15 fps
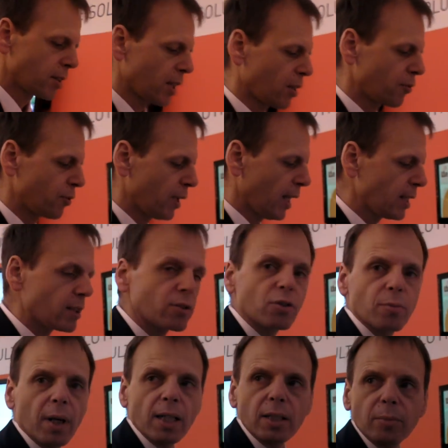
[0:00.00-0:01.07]
kind of related to
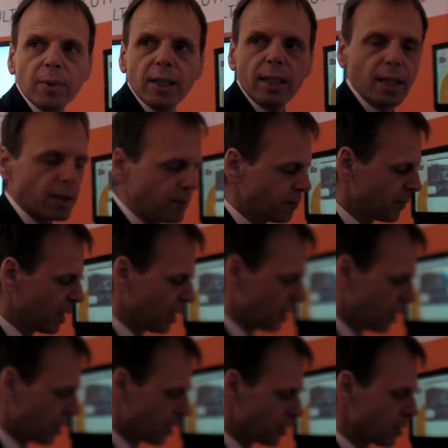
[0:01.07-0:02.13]
multimedia.
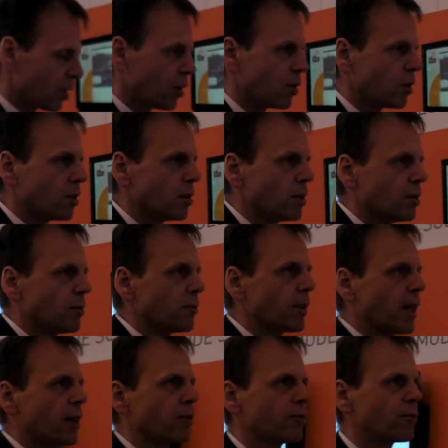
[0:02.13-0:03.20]
So we
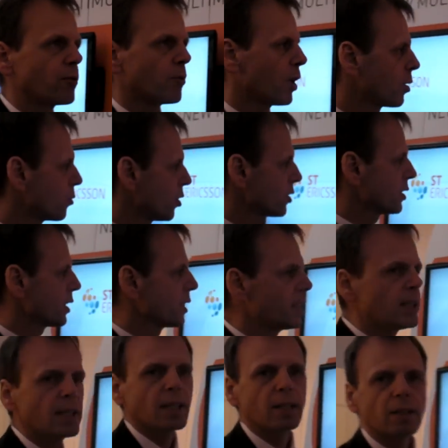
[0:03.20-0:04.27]
have one thing
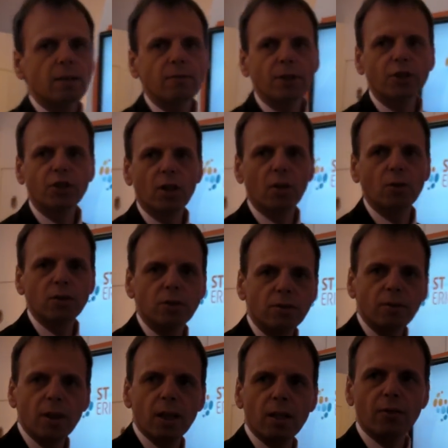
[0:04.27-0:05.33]
here which shows
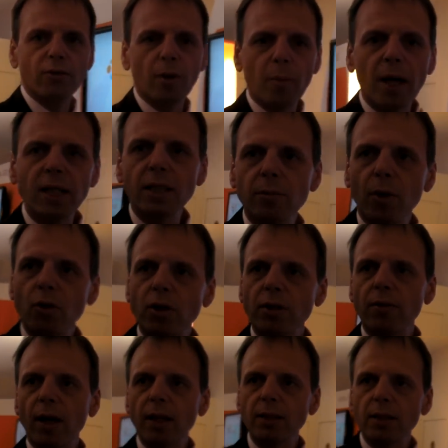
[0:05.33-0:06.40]
uh, for multi-mode
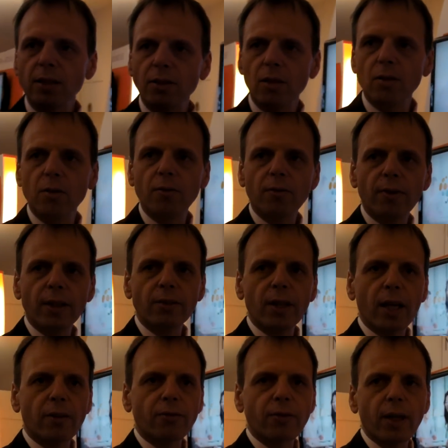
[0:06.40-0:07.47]
devices. So when you
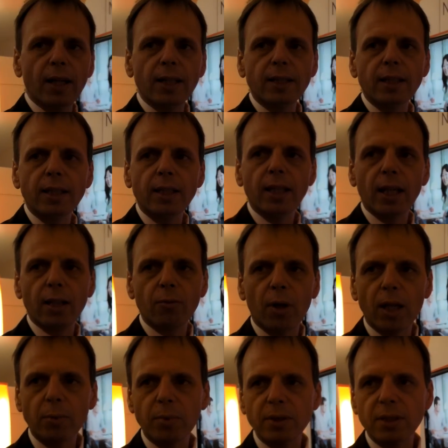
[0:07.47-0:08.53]
have LTE and
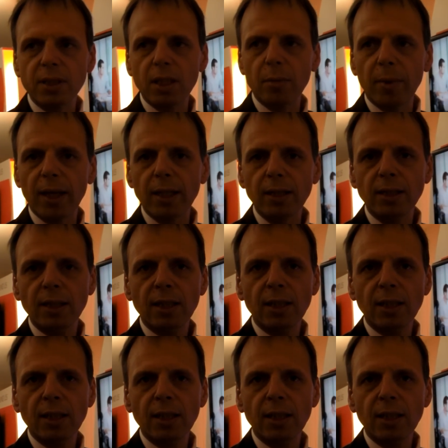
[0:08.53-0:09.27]
wideband CDMA,